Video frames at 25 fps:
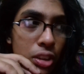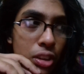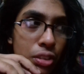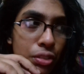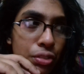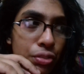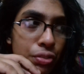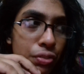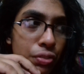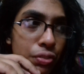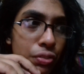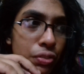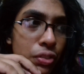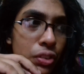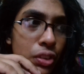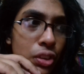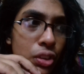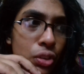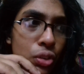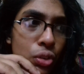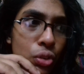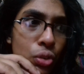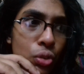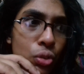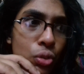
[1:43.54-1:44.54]
a
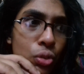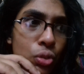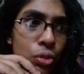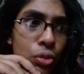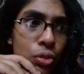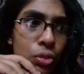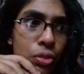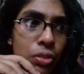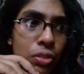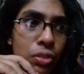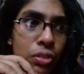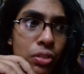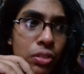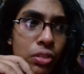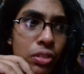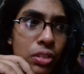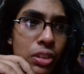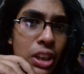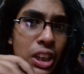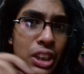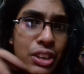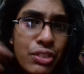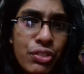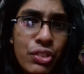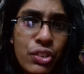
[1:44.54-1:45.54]
few
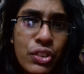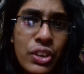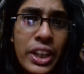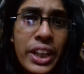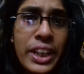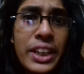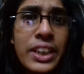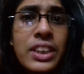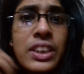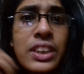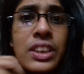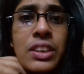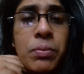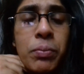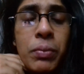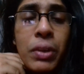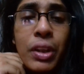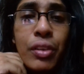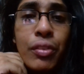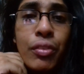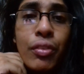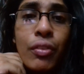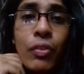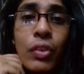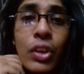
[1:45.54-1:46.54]
last few days.
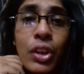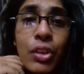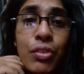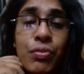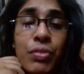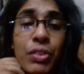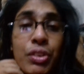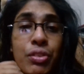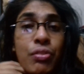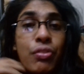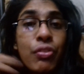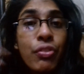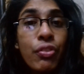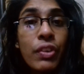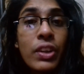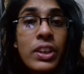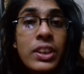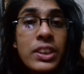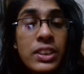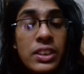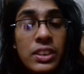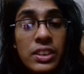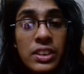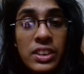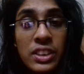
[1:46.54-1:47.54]
My one of my
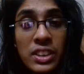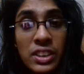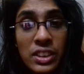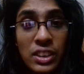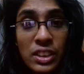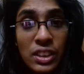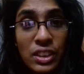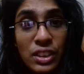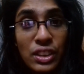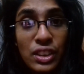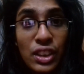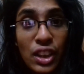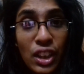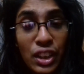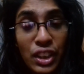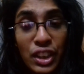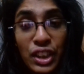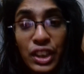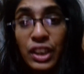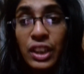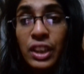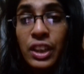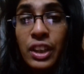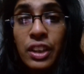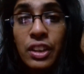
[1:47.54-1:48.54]
friends is
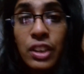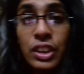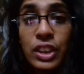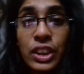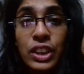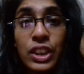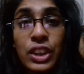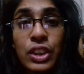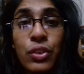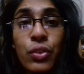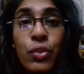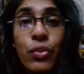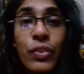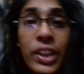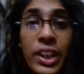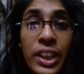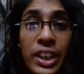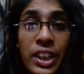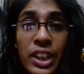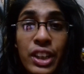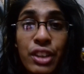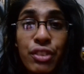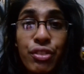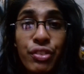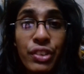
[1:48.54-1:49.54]
studying there. She went
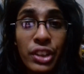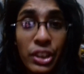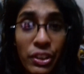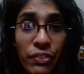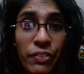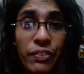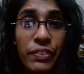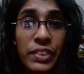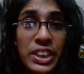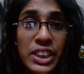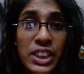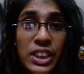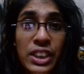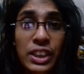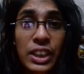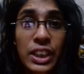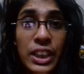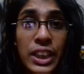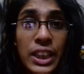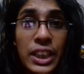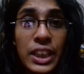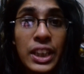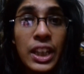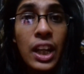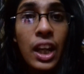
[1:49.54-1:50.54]
there very
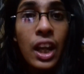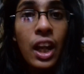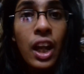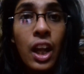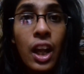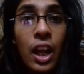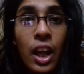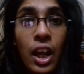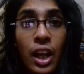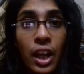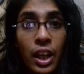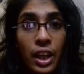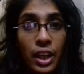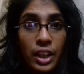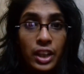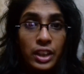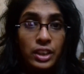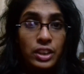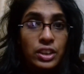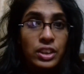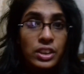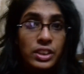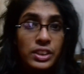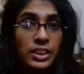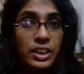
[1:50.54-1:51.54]
recently,
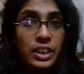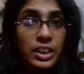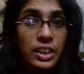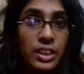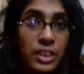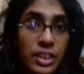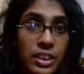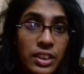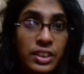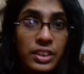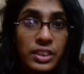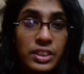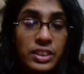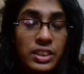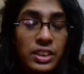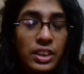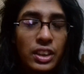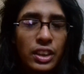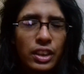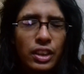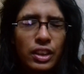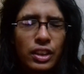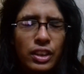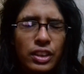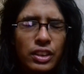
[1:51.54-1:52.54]
and she said it's
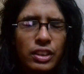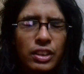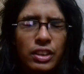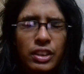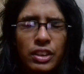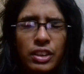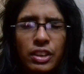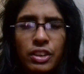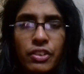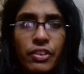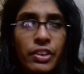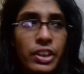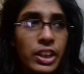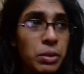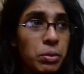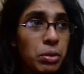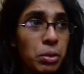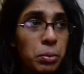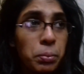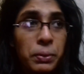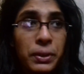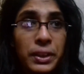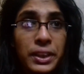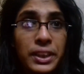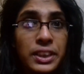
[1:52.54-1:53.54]
an
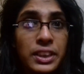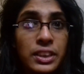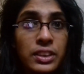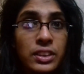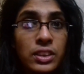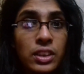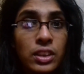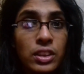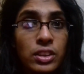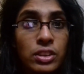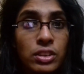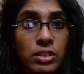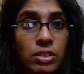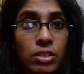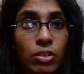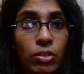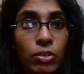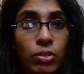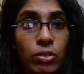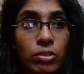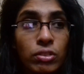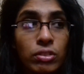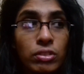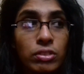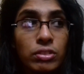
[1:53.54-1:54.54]
incredible place.
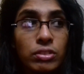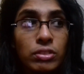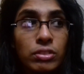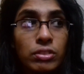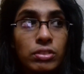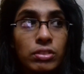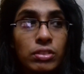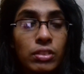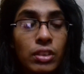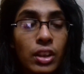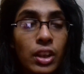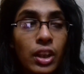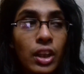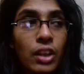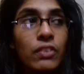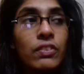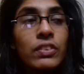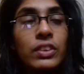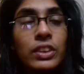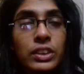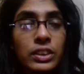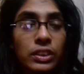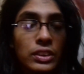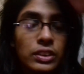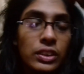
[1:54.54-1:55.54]
So I
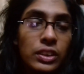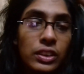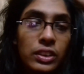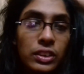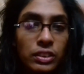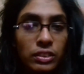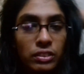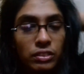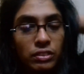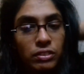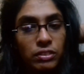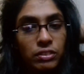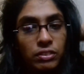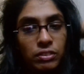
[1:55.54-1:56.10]
was just